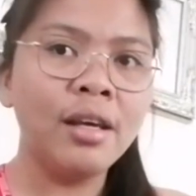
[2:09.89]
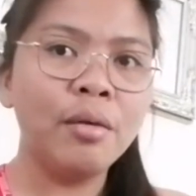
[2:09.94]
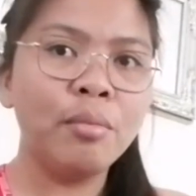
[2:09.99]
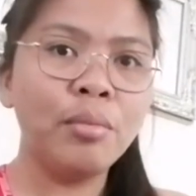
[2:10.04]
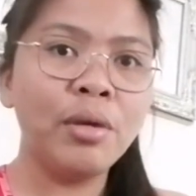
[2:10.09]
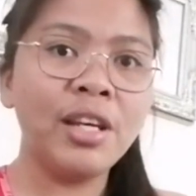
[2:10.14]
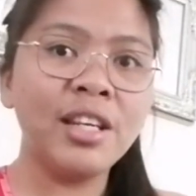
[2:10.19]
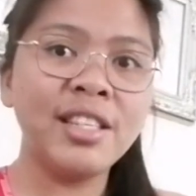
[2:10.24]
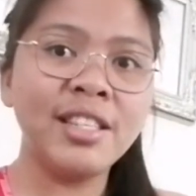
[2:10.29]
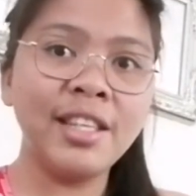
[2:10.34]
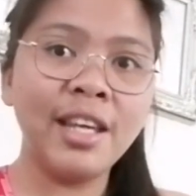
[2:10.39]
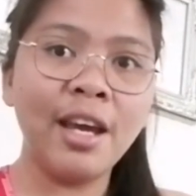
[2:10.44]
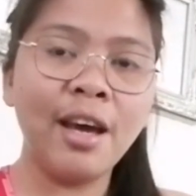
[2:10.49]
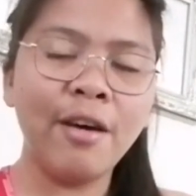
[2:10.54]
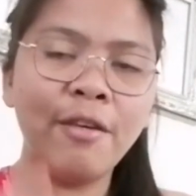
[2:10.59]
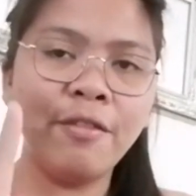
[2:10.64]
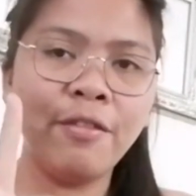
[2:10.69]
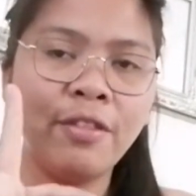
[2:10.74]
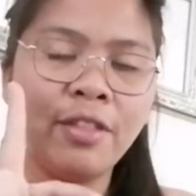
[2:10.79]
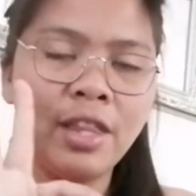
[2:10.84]
because they
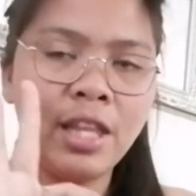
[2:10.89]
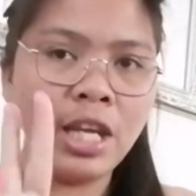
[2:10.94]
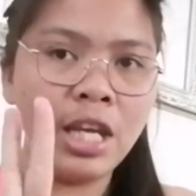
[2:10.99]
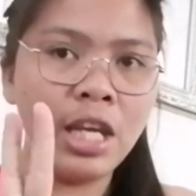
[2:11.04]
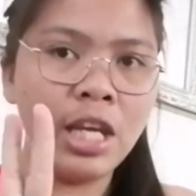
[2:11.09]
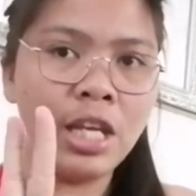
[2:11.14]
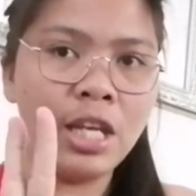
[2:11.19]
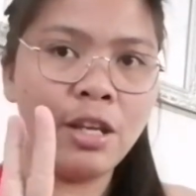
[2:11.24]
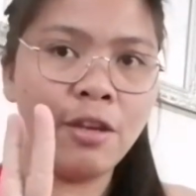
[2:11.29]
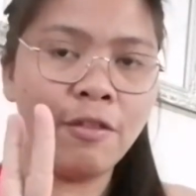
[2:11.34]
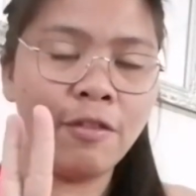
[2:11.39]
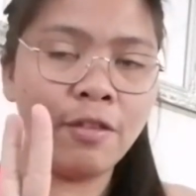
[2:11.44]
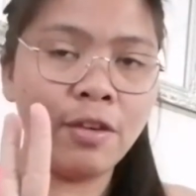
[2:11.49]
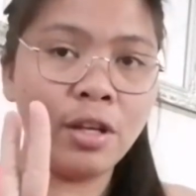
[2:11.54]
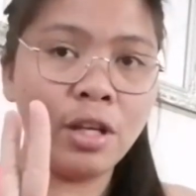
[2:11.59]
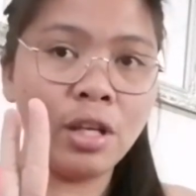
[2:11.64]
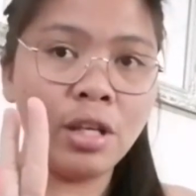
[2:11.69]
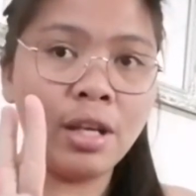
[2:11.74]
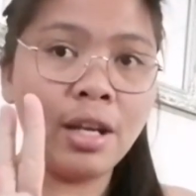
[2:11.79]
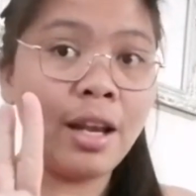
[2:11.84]
have 3
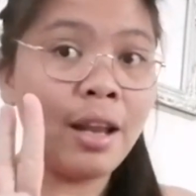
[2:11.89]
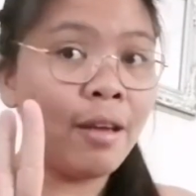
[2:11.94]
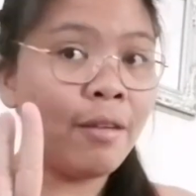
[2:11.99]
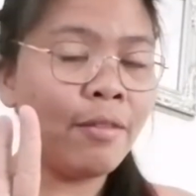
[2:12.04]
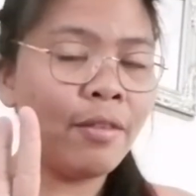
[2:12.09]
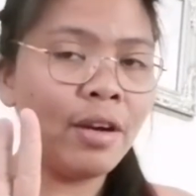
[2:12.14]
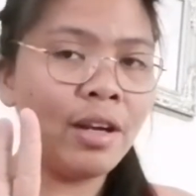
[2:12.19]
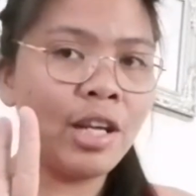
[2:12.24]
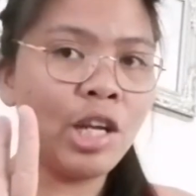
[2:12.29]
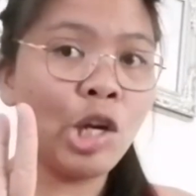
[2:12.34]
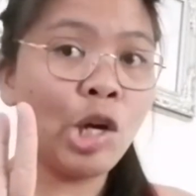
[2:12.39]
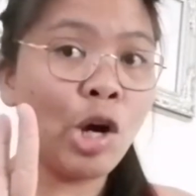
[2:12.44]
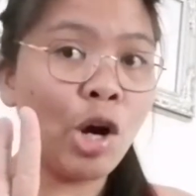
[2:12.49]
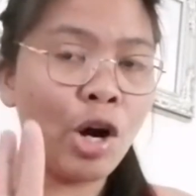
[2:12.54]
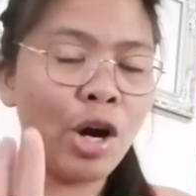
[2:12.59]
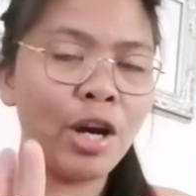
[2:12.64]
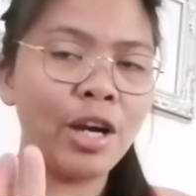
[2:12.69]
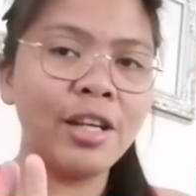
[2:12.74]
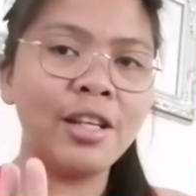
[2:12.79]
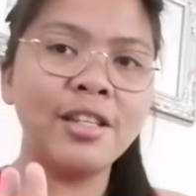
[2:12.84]
different library
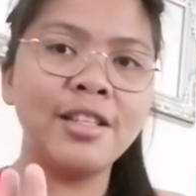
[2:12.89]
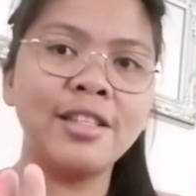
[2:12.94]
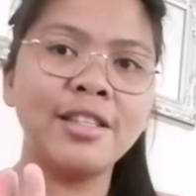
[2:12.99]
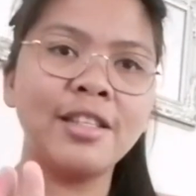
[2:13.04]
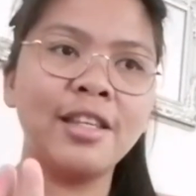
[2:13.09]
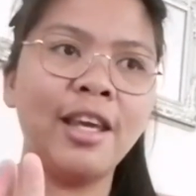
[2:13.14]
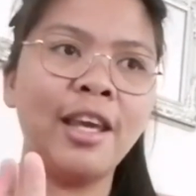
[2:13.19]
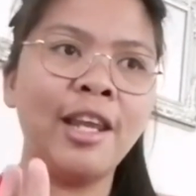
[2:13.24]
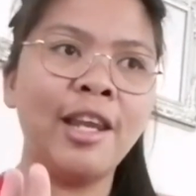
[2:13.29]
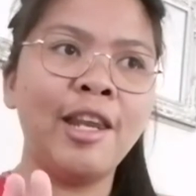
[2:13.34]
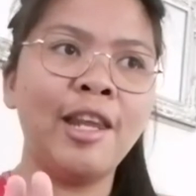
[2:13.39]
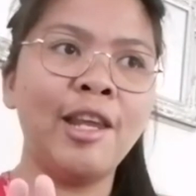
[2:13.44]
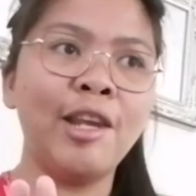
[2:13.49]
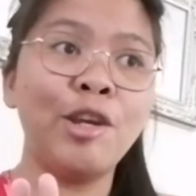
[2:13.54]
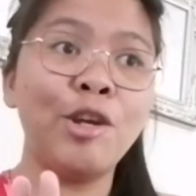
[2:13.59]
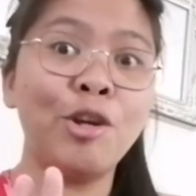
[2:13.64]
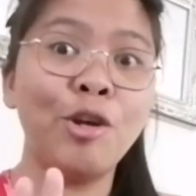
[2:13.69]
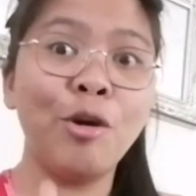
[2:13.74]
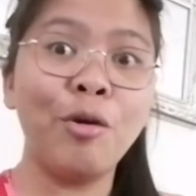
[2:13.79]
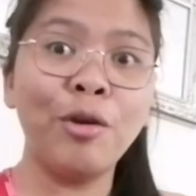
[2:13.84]
cards, and then
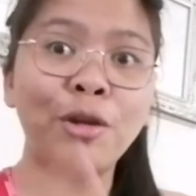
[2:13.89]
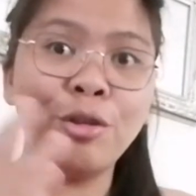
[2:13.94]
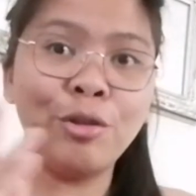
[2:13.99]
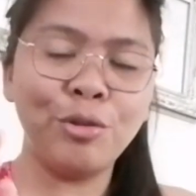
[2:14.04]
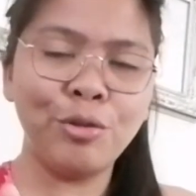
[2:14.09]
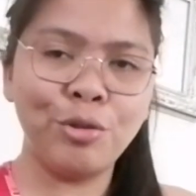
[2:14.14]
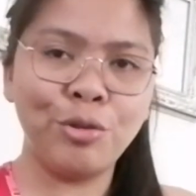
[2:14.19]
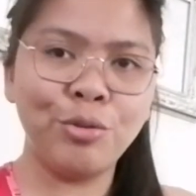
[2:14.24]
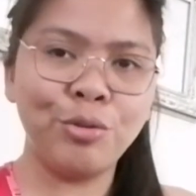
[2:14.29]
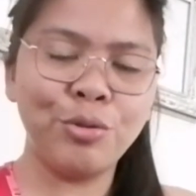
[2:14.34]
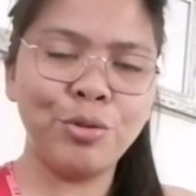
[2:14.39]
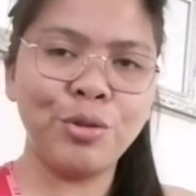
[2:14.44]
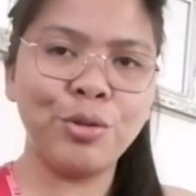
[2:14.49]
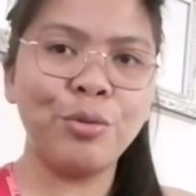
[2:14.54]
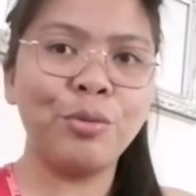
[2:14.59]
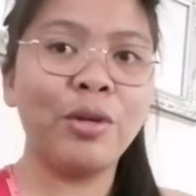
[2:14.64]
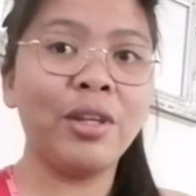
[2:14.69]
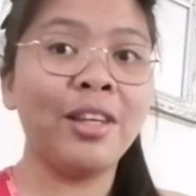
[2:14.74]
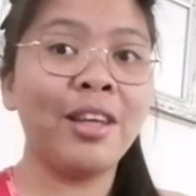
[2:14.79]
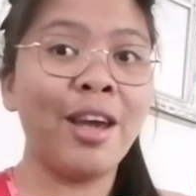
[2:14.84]
you're going to choose
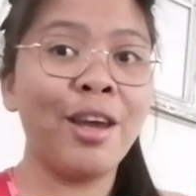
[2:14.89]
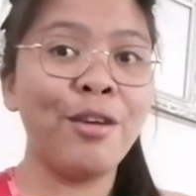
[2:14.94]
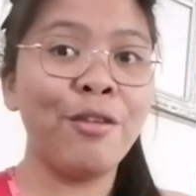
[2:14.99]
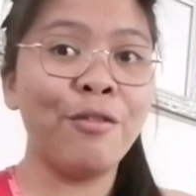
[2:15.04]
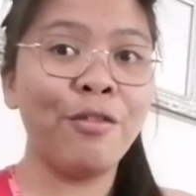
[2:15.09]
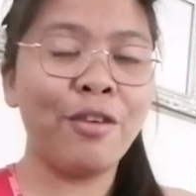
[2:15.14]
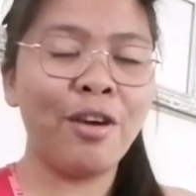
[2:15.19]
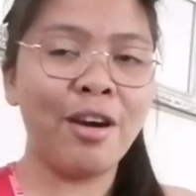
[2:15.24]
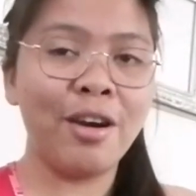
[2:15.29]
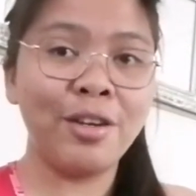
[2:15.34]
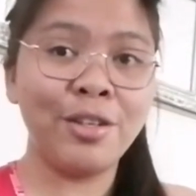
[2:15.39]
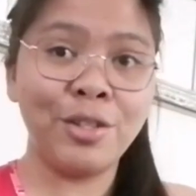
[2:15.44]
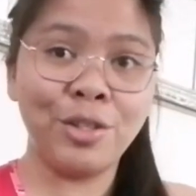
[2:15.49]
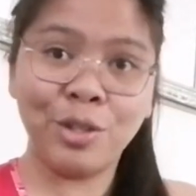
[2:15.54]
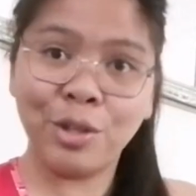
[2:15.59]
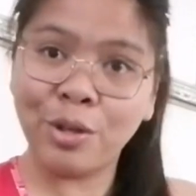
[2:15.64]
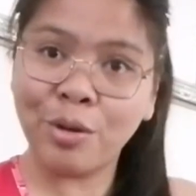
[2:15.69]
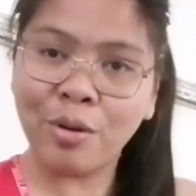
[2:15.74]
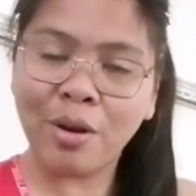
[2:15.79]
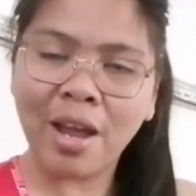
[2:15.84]
what kind of cards
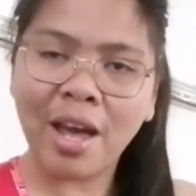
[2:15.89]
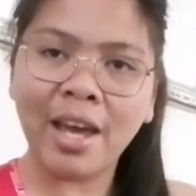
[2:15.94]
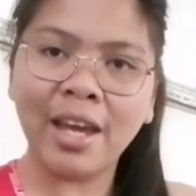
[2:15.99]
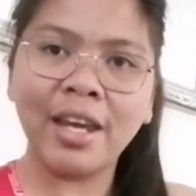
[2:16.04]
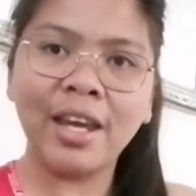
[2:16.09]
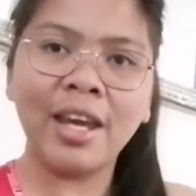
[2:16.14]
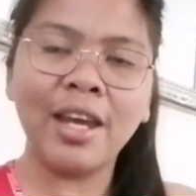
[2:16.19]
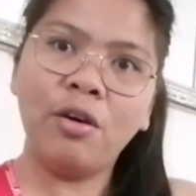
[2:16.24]
do you like.